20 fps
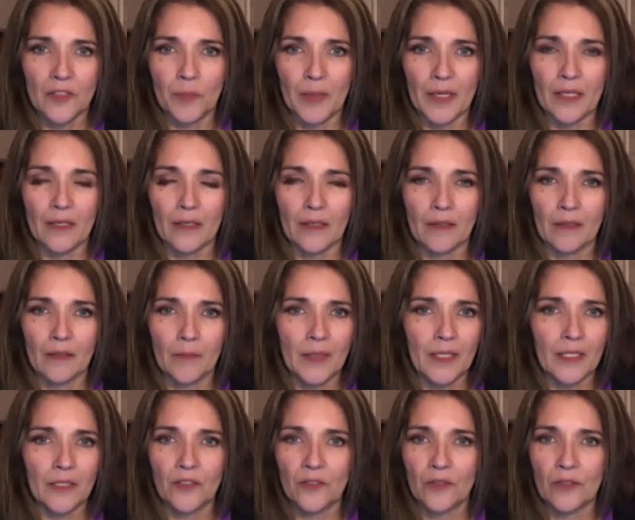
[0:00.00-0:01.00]
button. I'm not
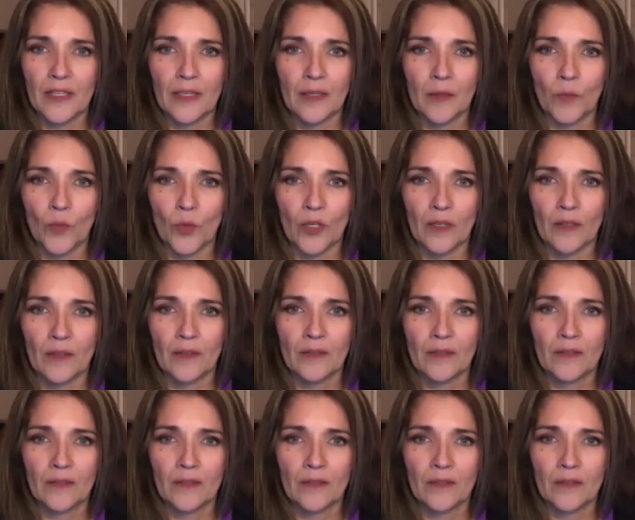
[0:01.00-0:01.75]
going to do that anymore.